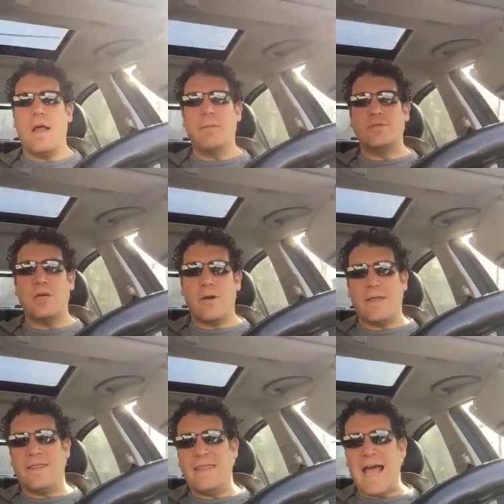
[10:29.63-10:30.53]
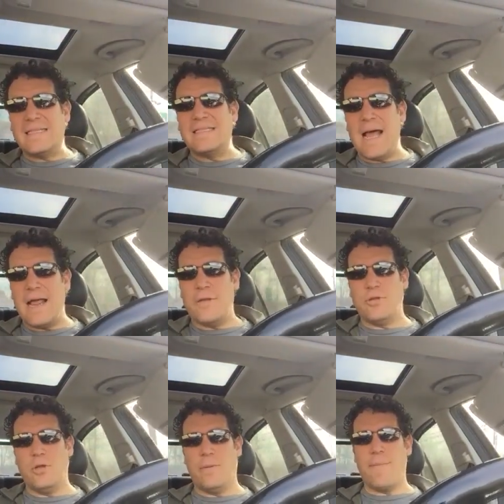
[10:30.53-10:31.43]
I'm sorry, that's not how
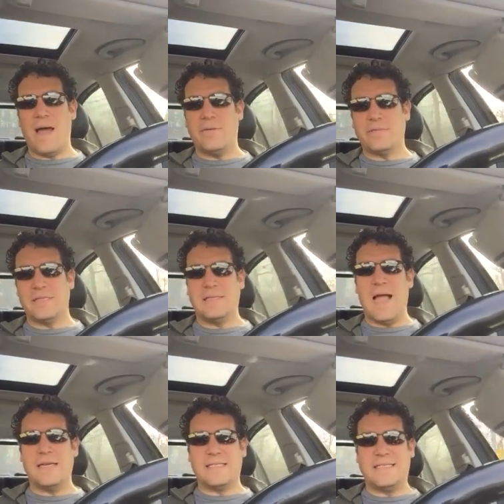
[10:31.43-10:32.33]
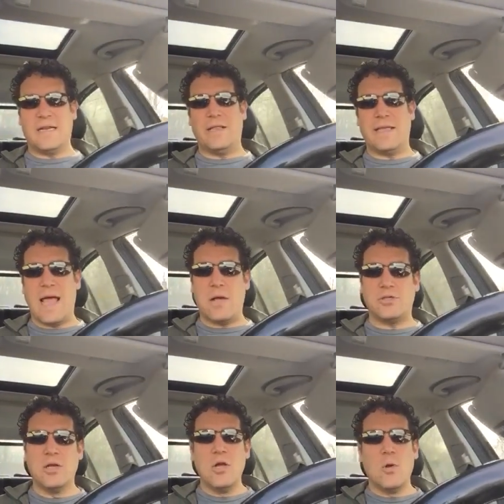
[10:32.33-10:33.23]
the human body was designed to sit on the
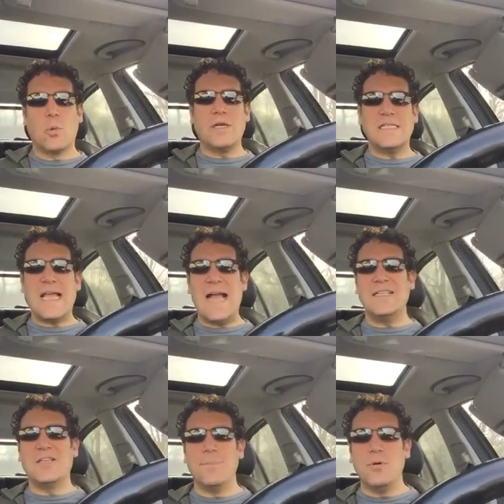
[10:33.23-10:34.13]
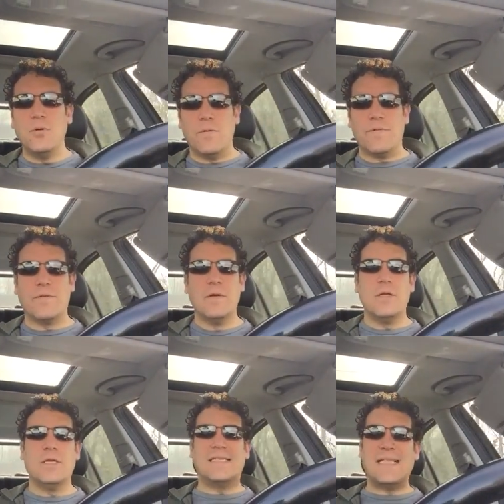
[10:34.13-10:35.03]
couch. We're designed to move.
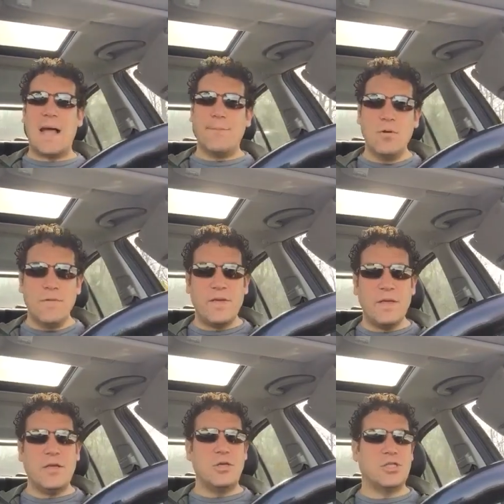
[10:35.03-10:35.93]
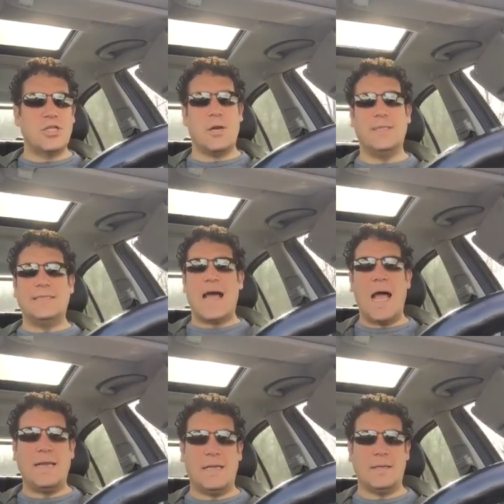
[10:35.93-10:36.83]
You stop moving, you start
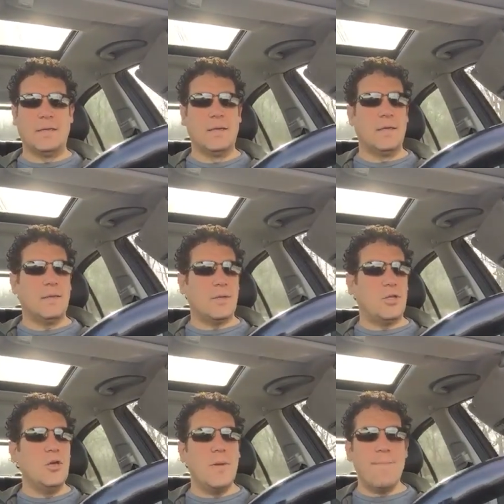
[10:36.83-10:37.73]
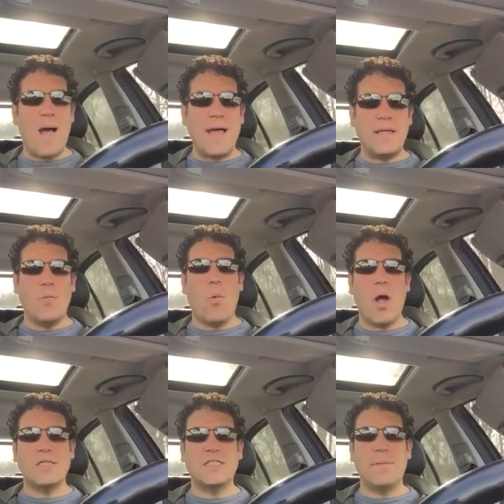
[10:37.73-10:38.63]
dying. The human body
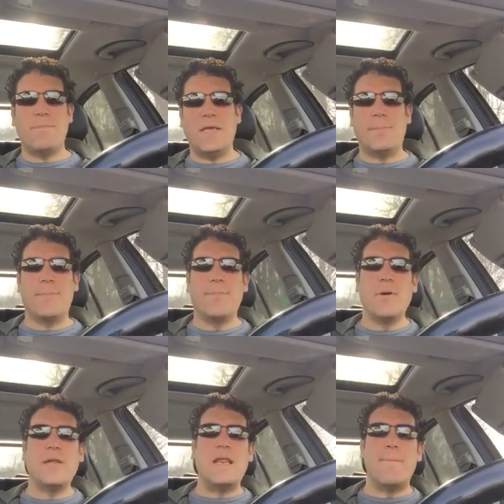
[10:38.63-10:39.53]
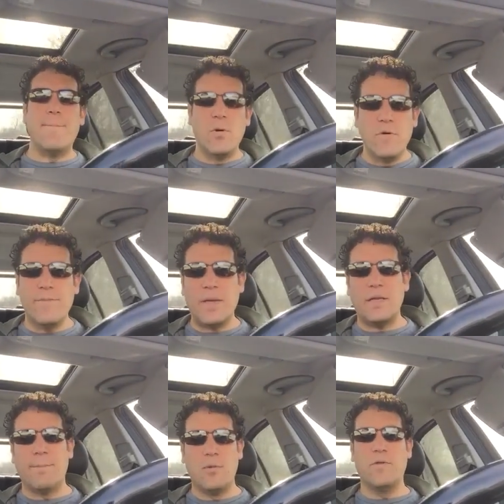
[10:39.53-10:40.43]
wants to be put in
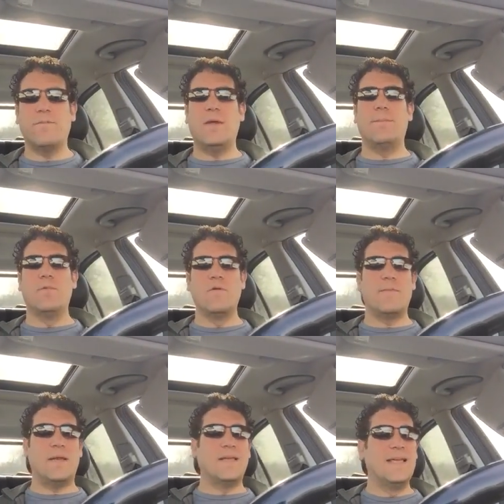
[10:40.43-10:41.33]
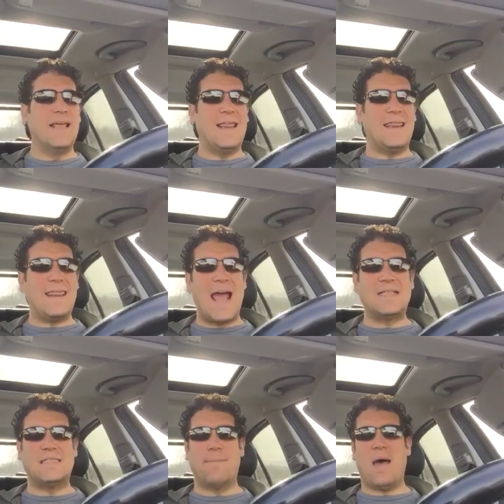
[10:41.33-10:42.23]
movement, movement, movement.
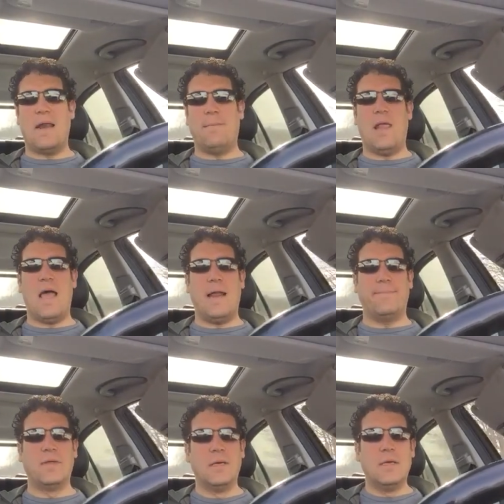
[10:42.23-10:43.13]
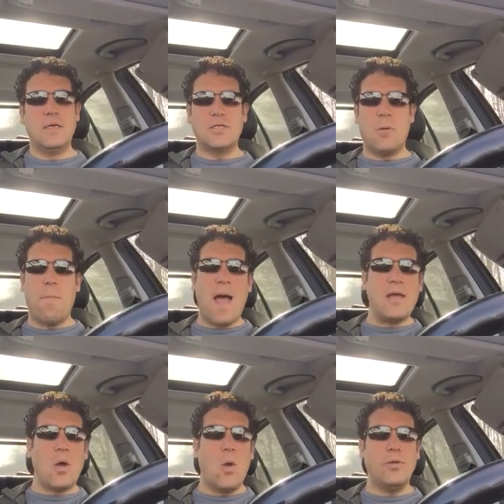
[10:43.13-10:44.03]
That's the bottom line. So,
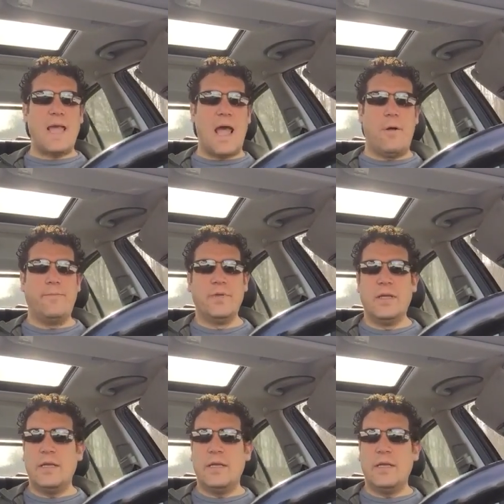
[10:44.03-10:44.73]
my goal now